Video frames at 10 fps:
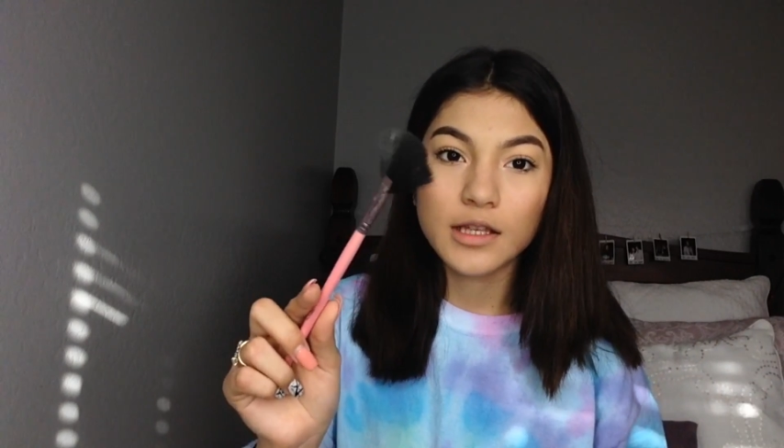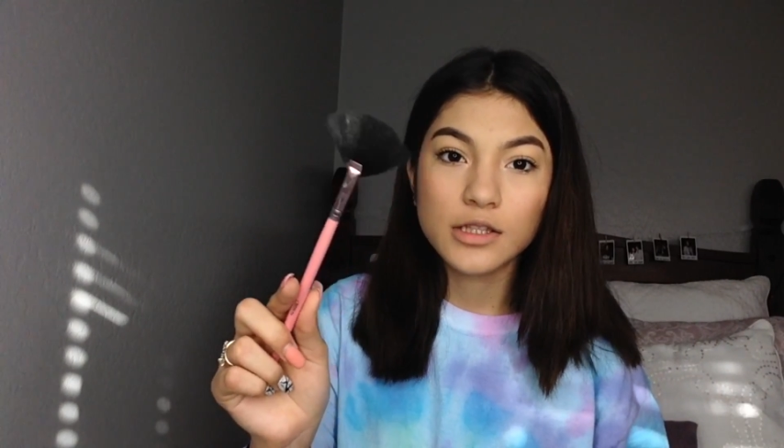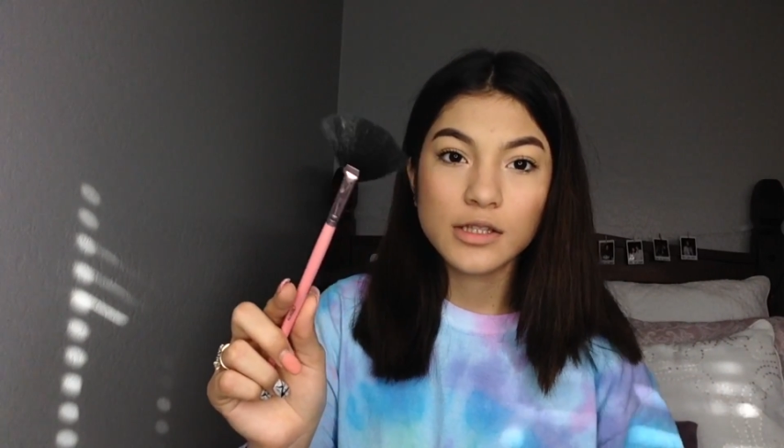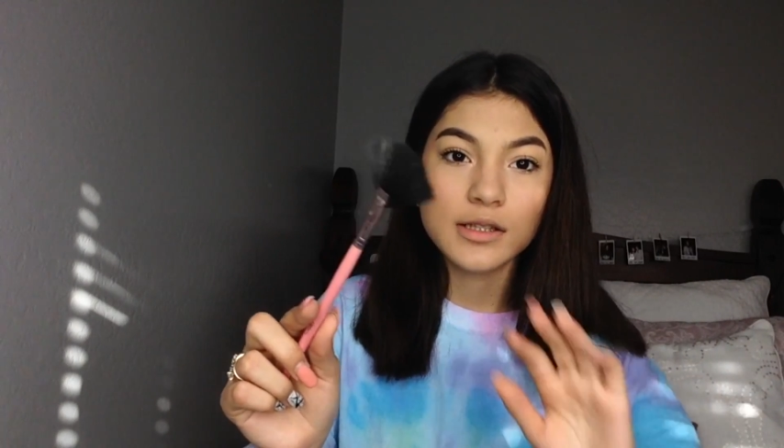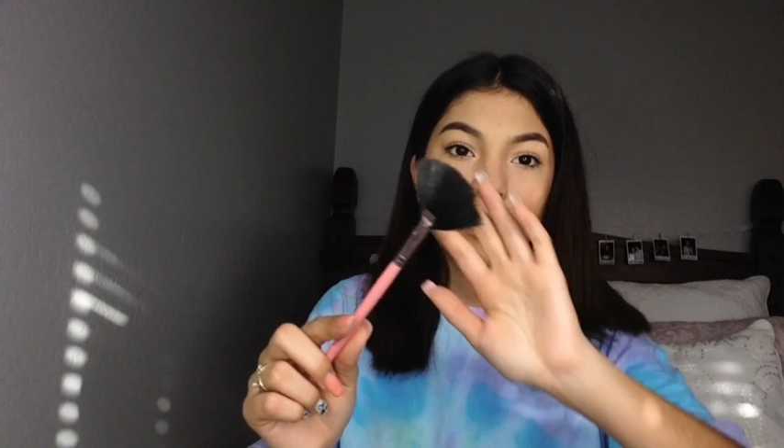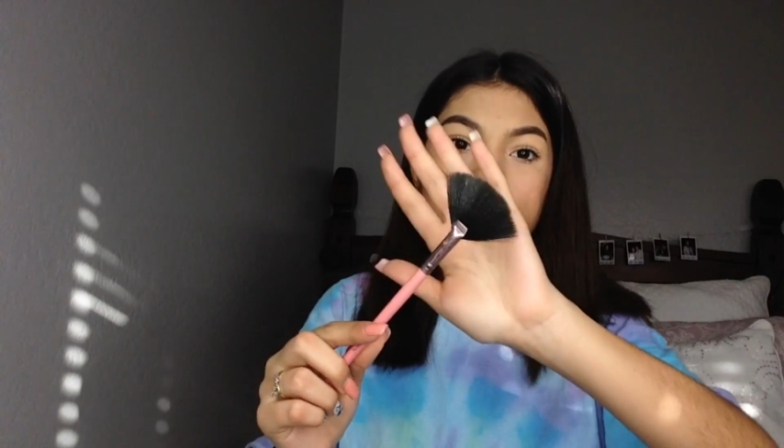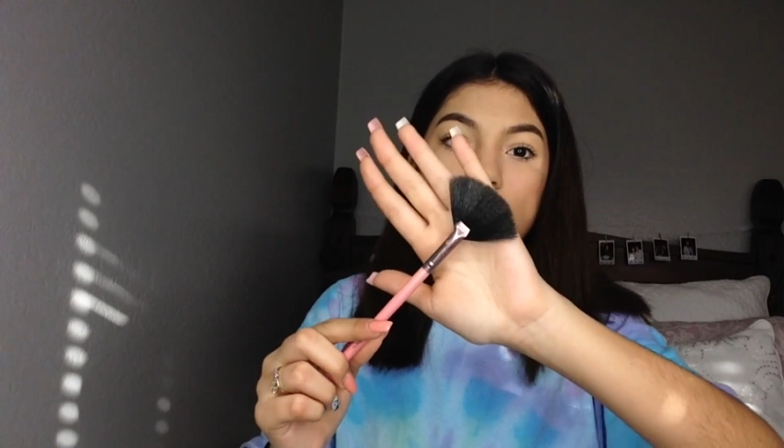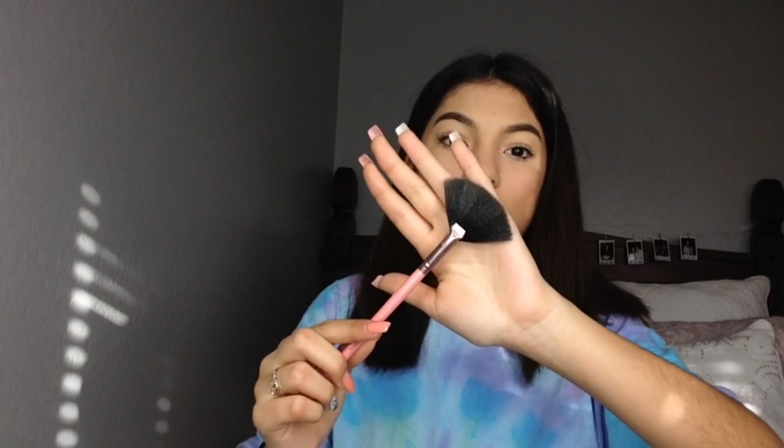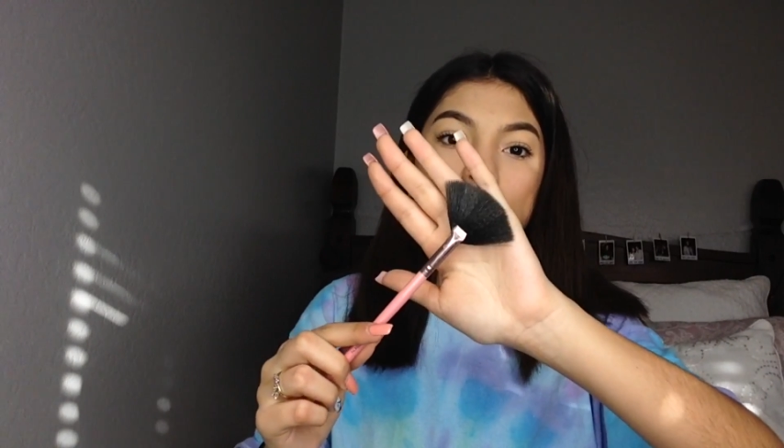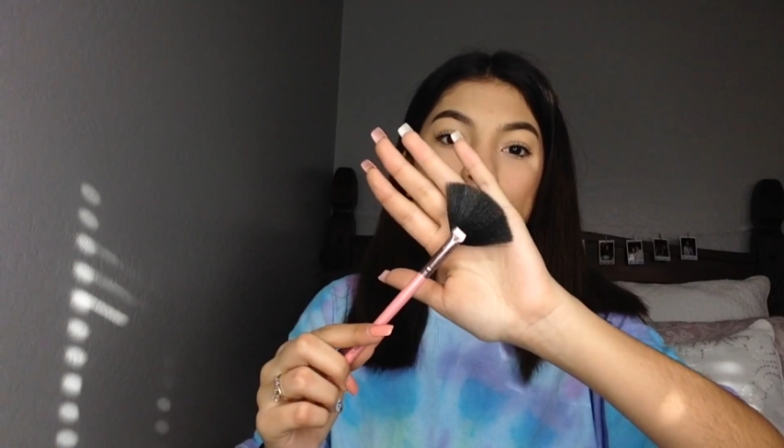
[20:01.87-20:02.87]
I just like
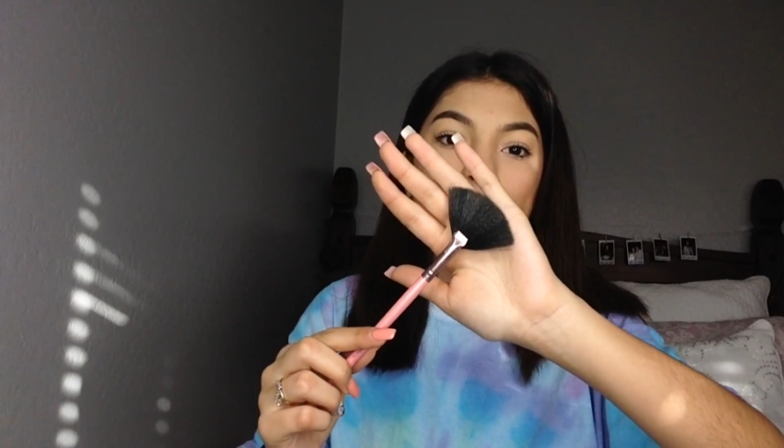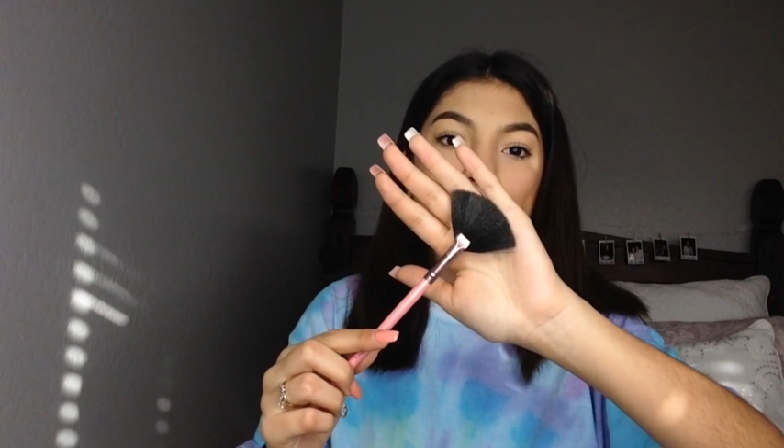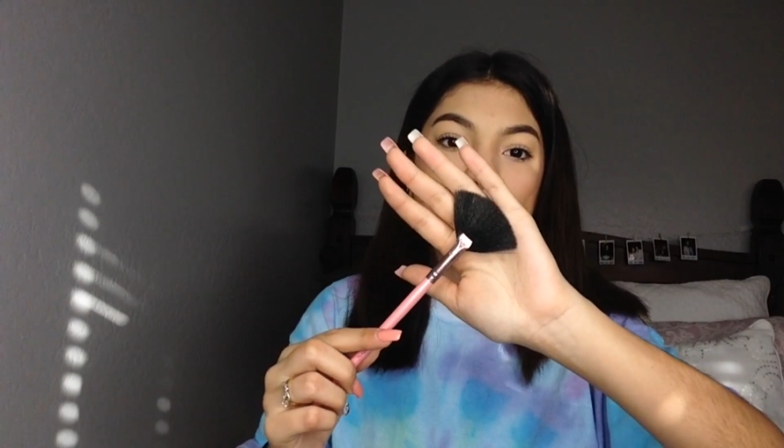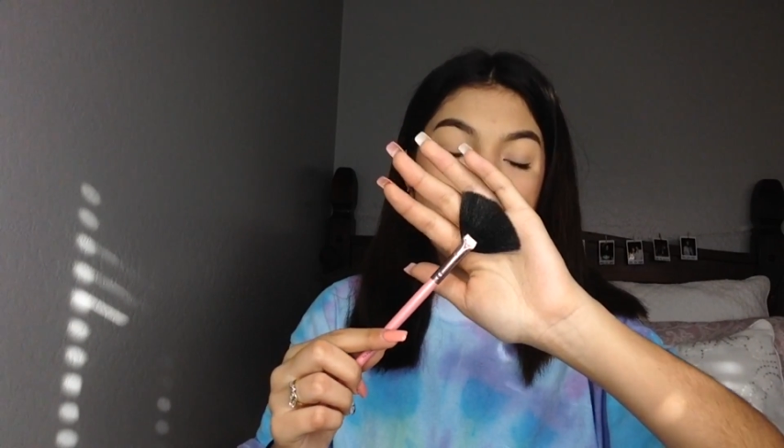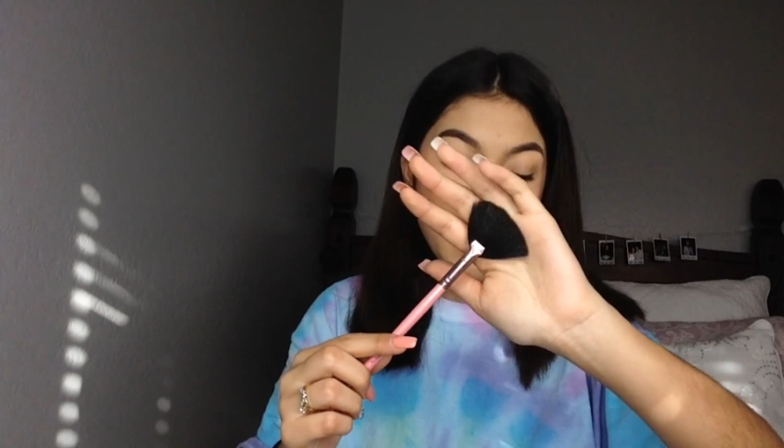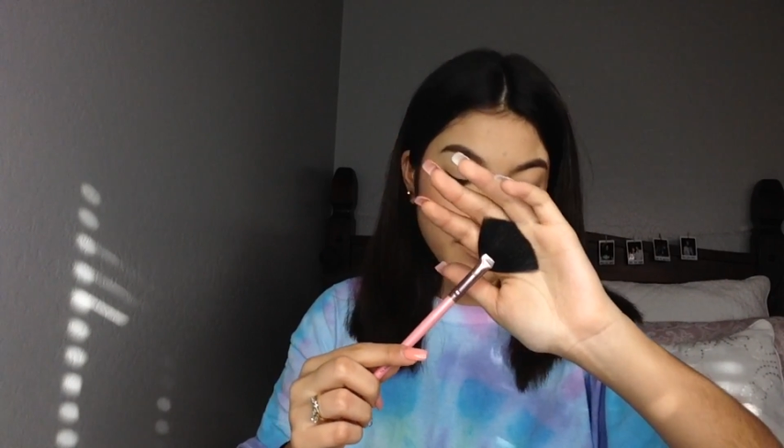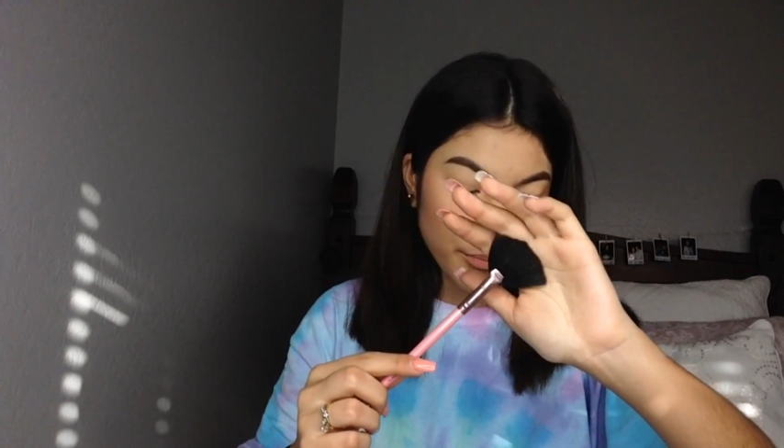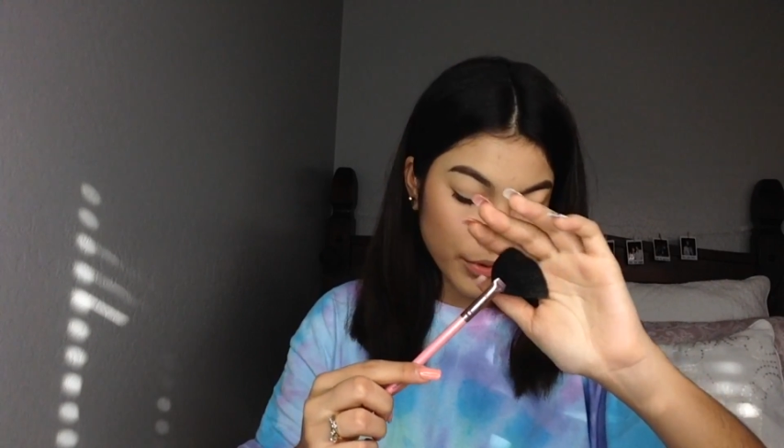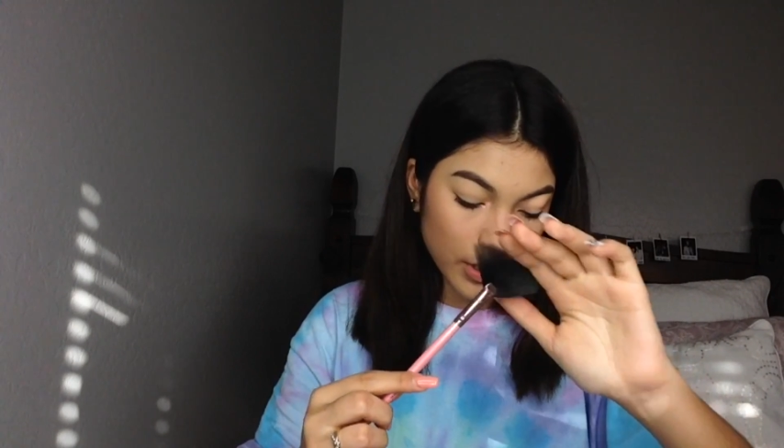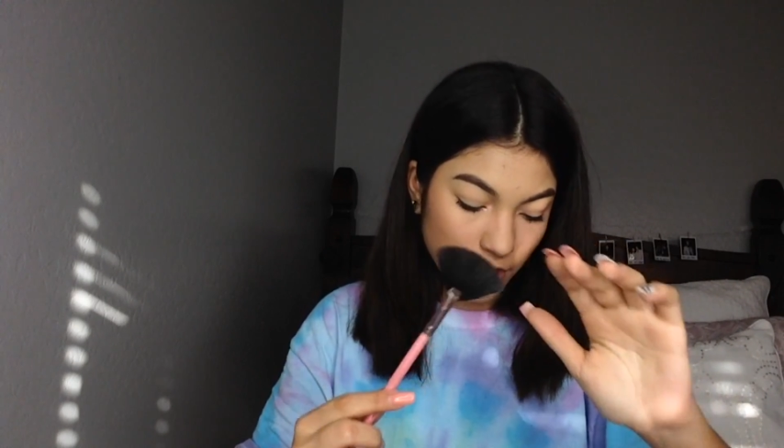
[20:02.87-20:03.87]
getting like a
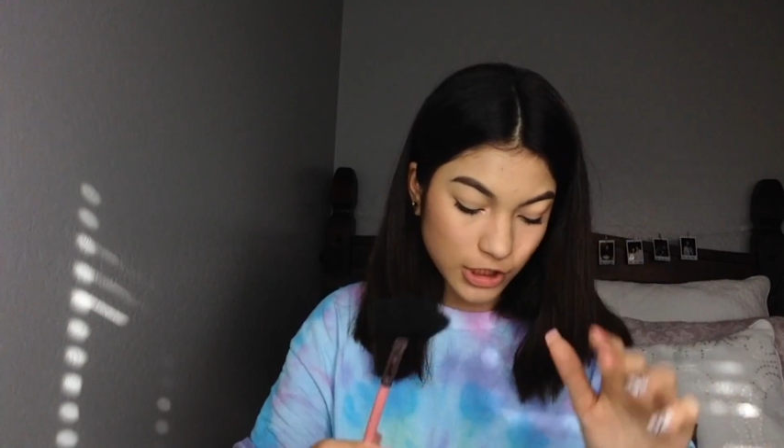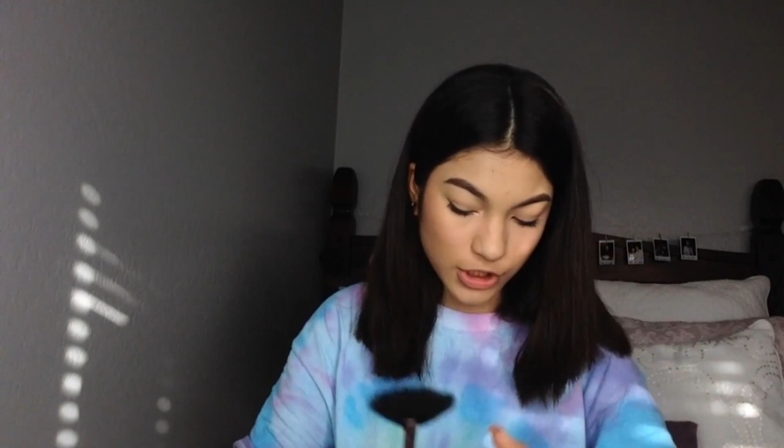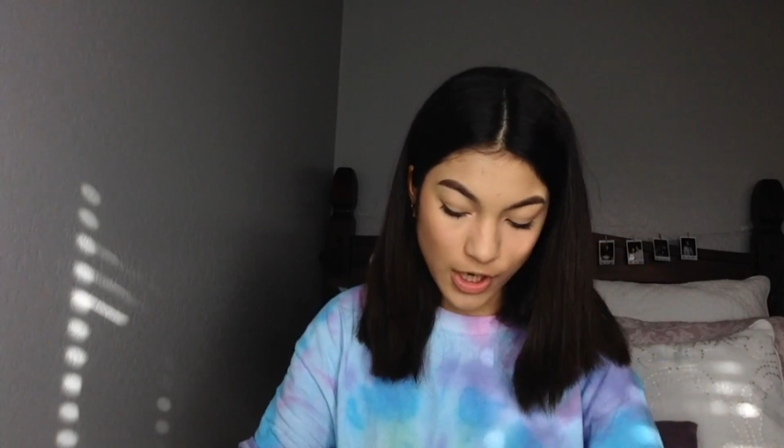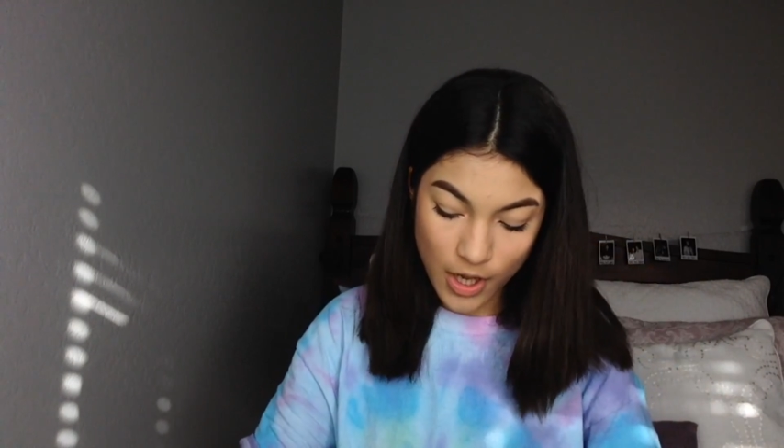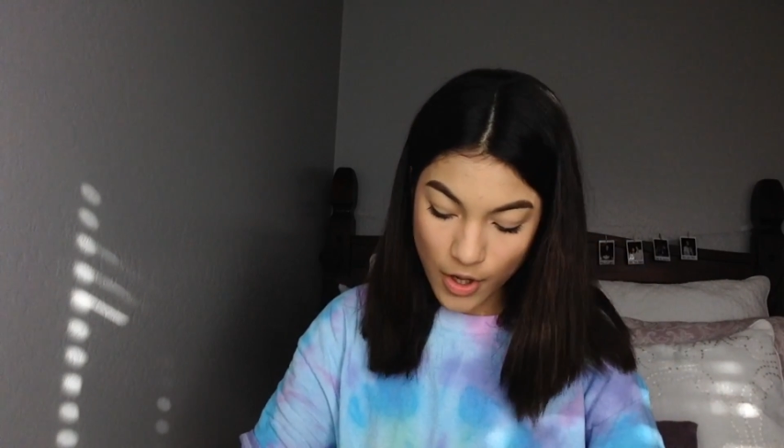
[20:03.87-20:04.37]
fan brush,